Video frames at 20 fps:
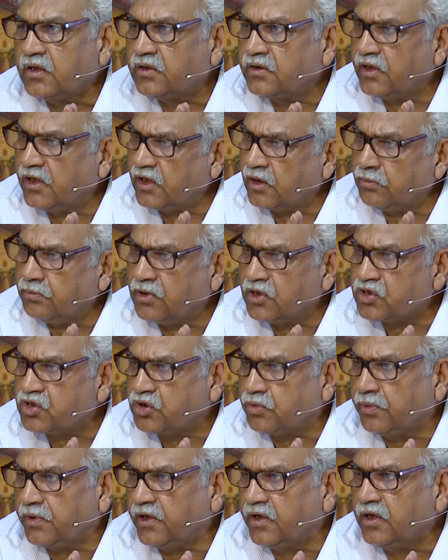there must
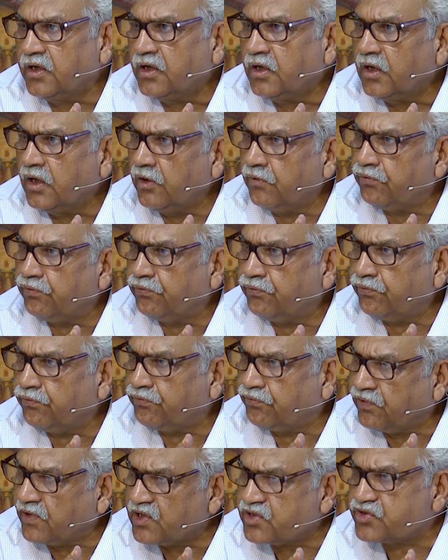be a
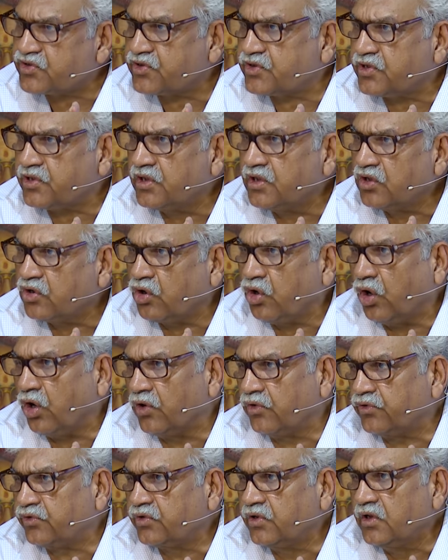first
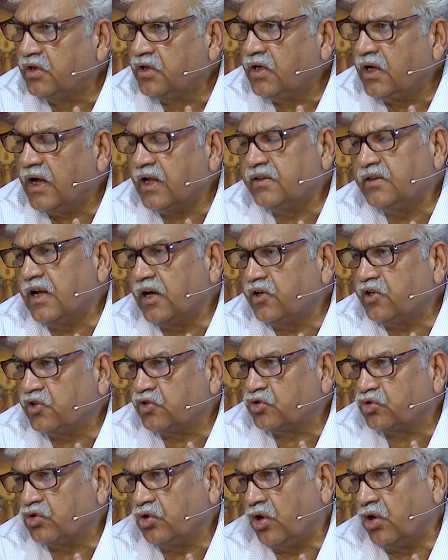cause and that is
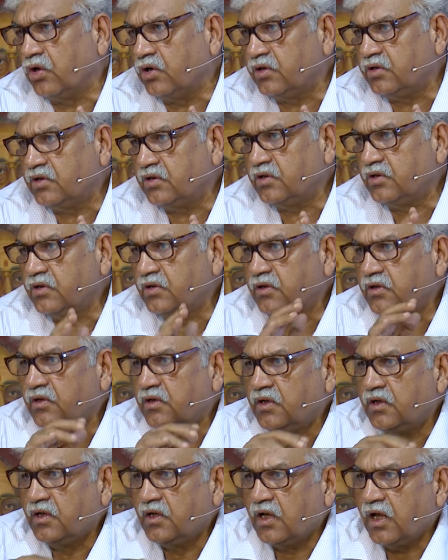God.
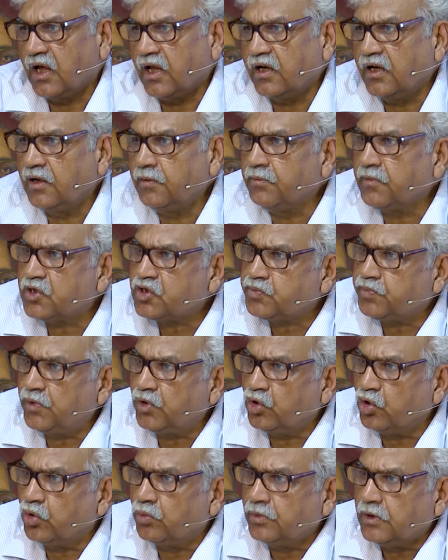And he must be
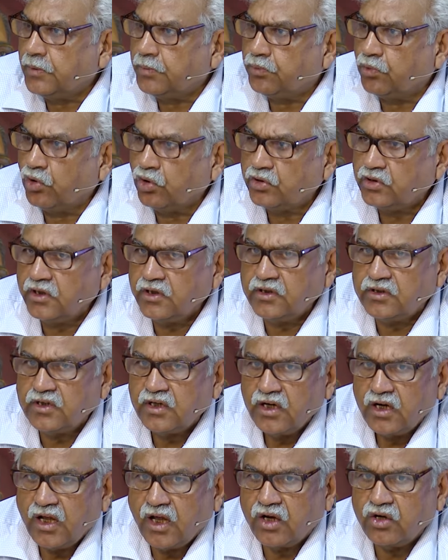omnipotent
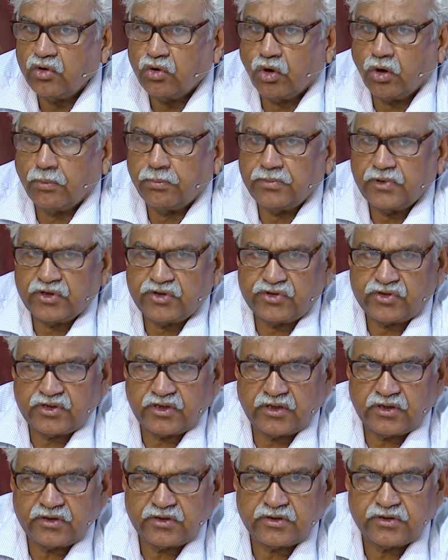and
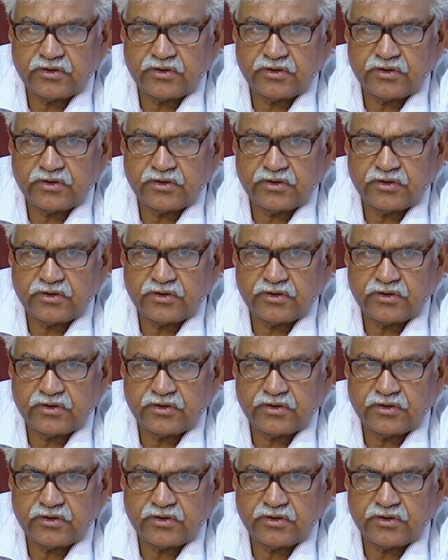omniscient.